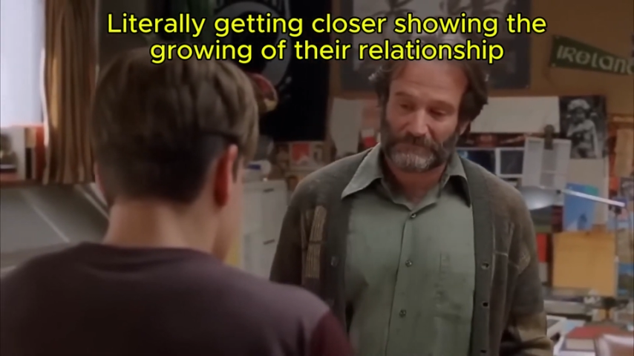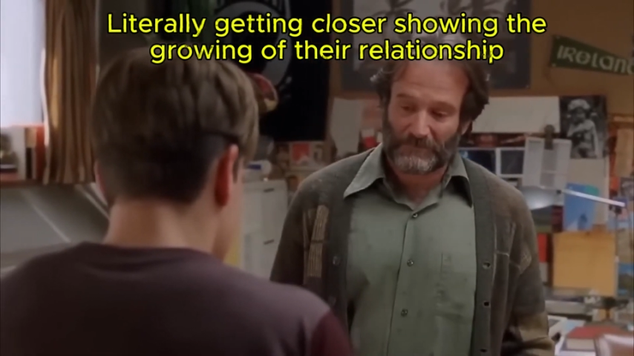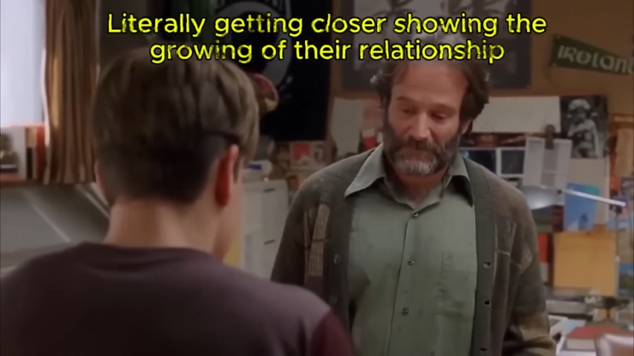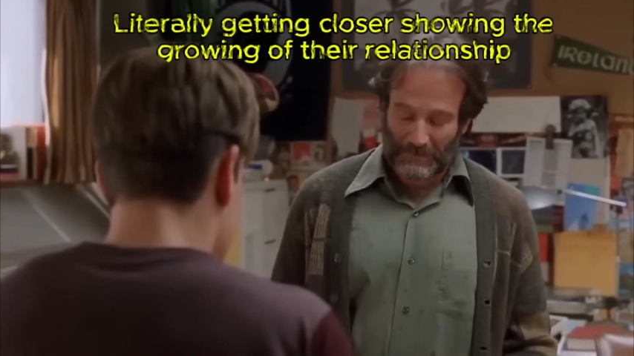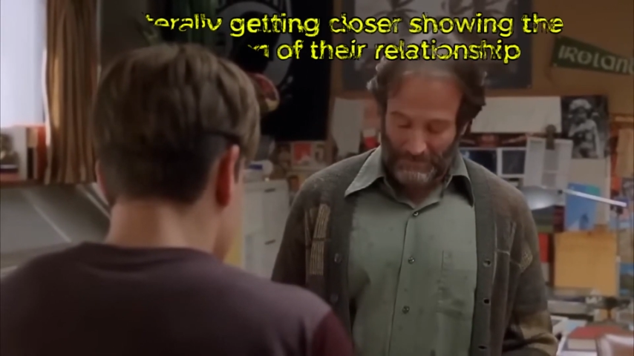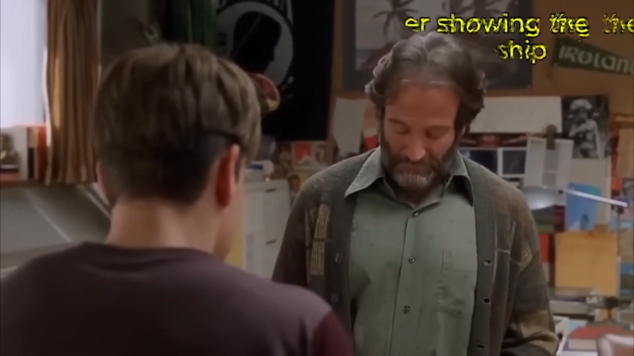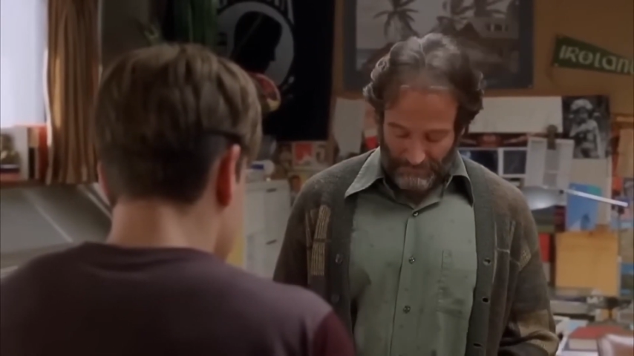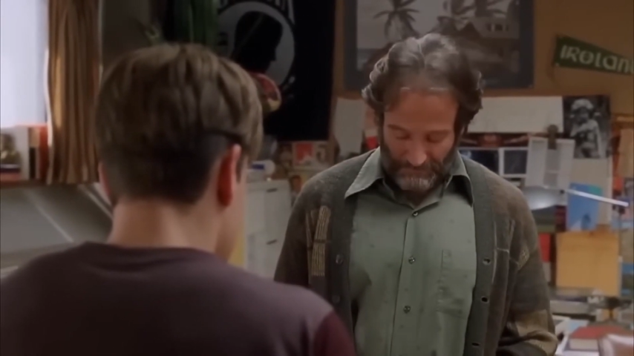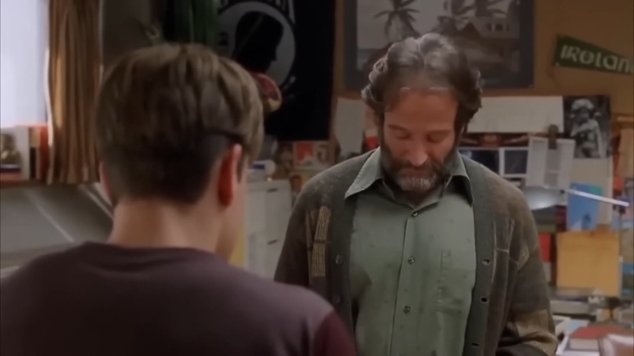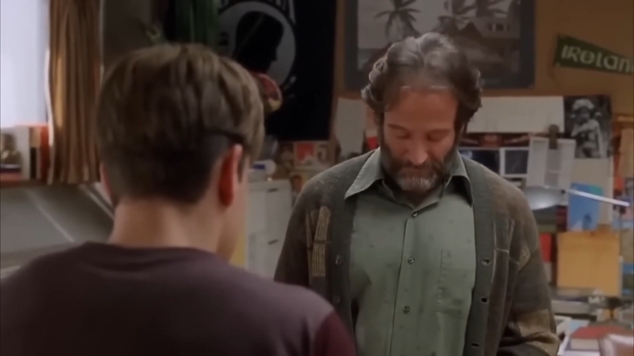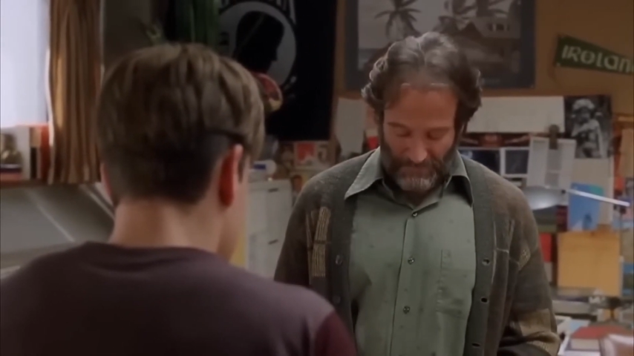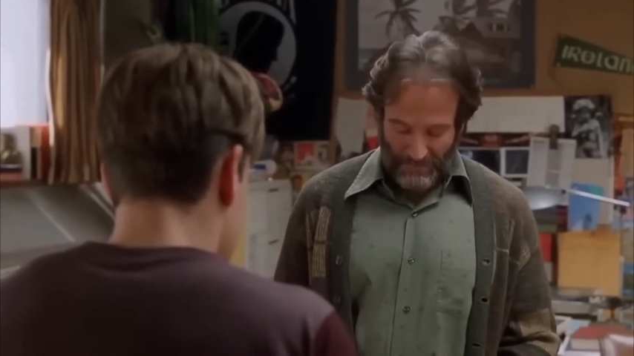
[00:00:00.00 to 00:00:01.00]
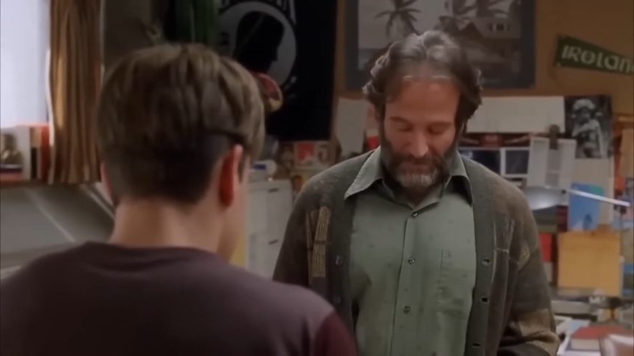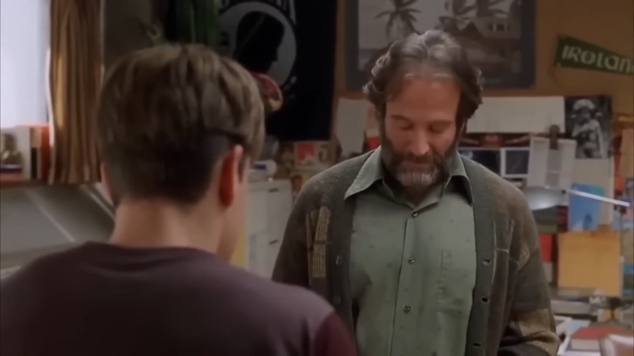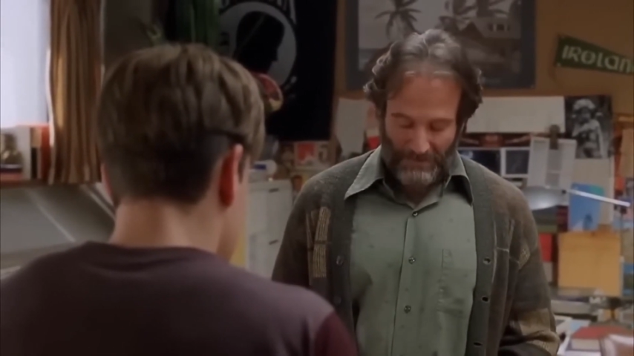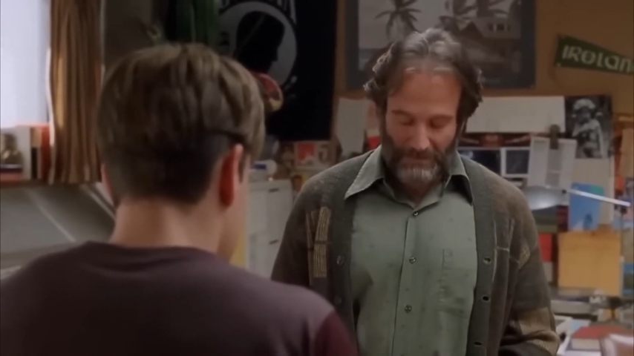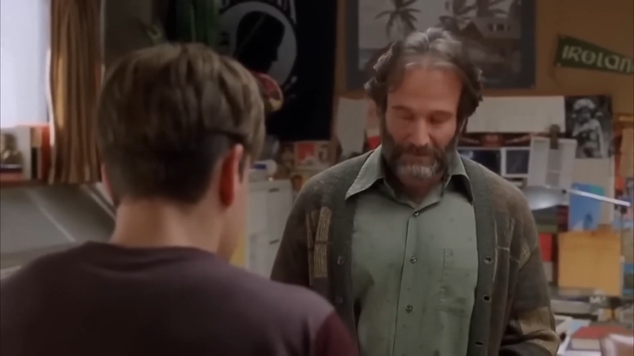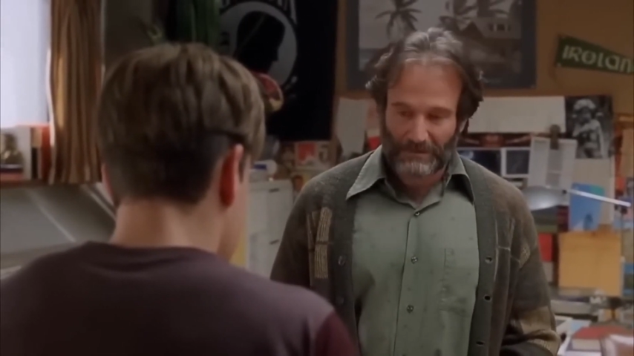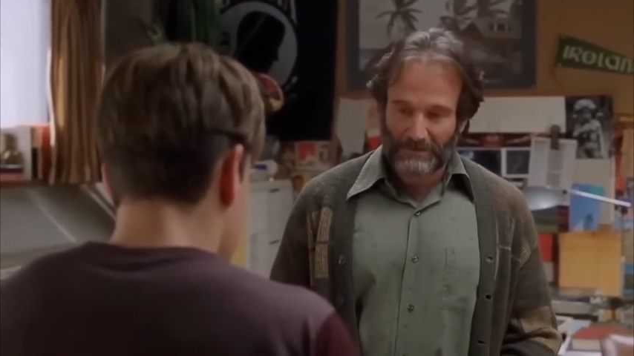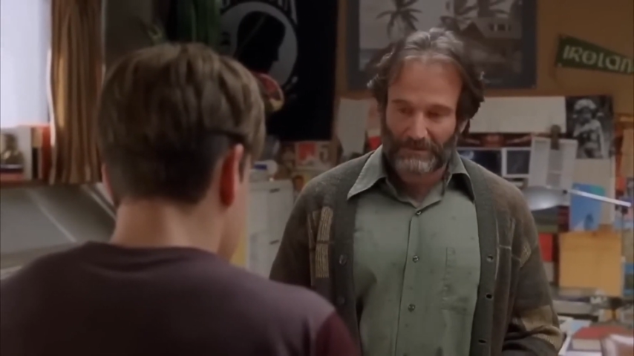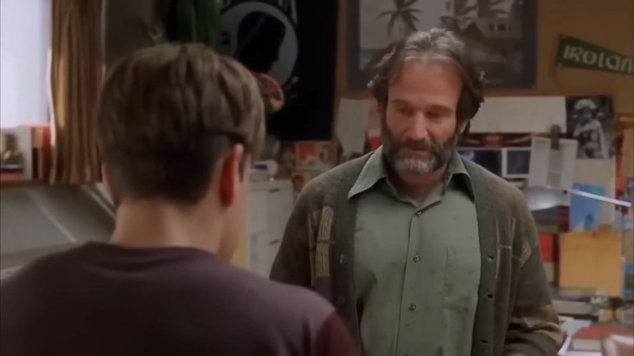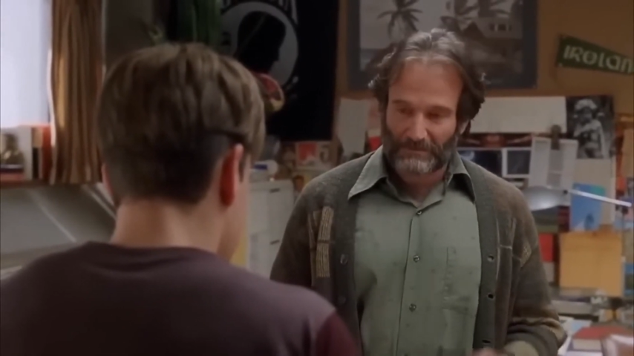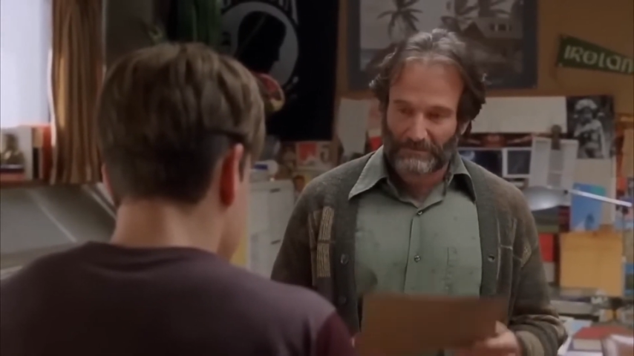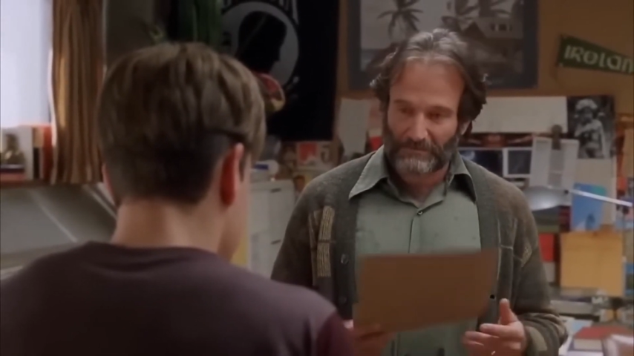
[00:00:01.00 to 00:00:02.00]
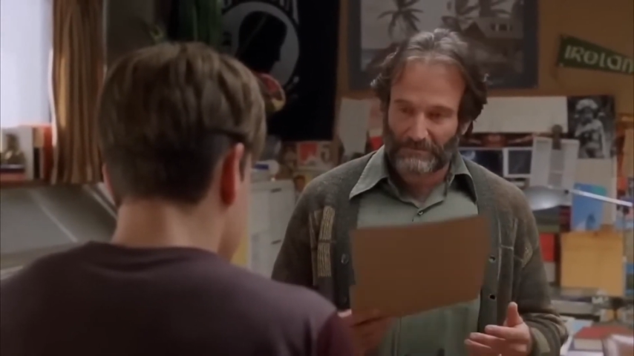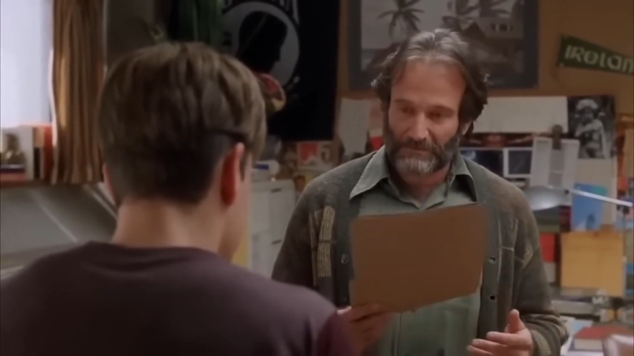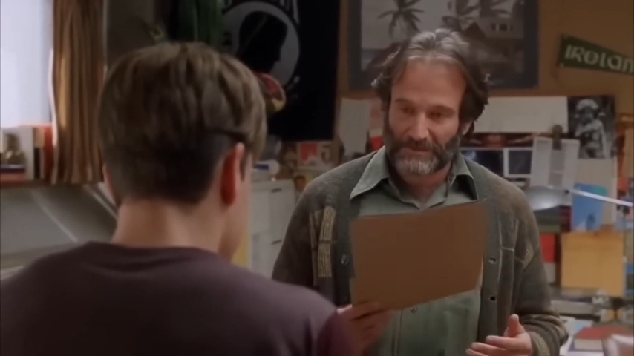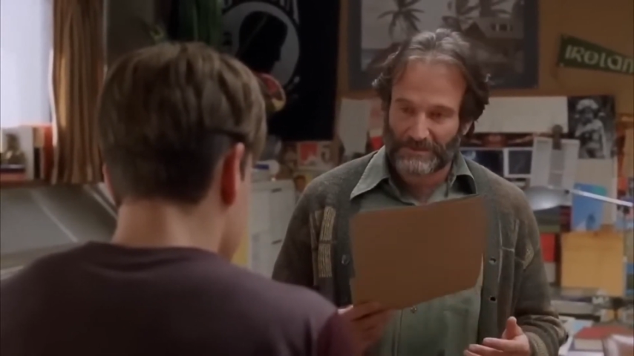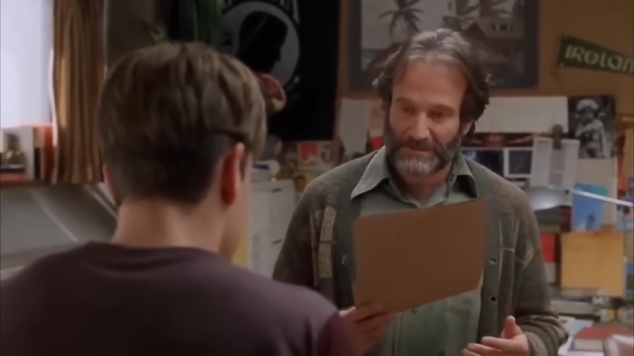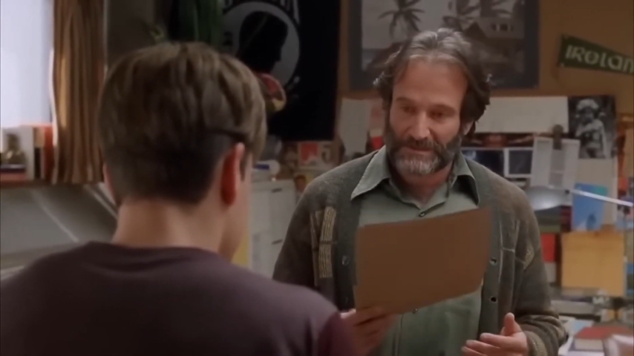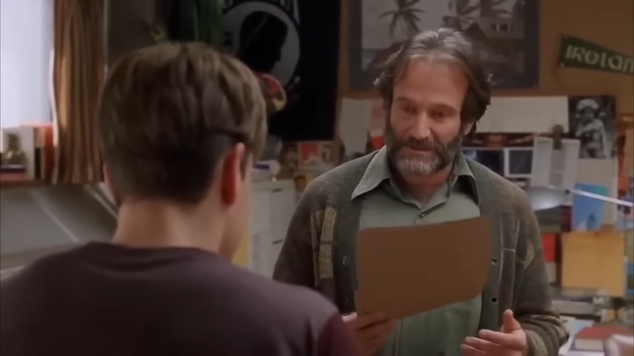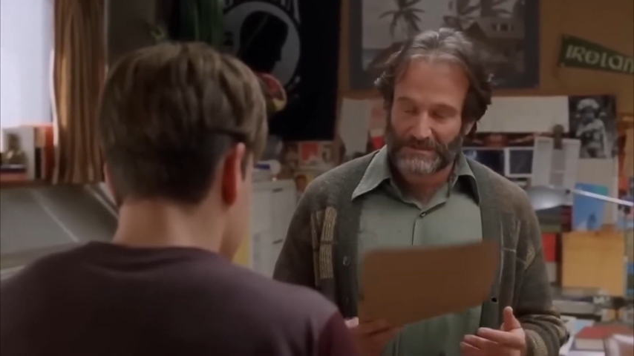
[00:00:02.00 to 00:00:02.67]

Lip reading: strengthens not only Sean's understanding of Will or their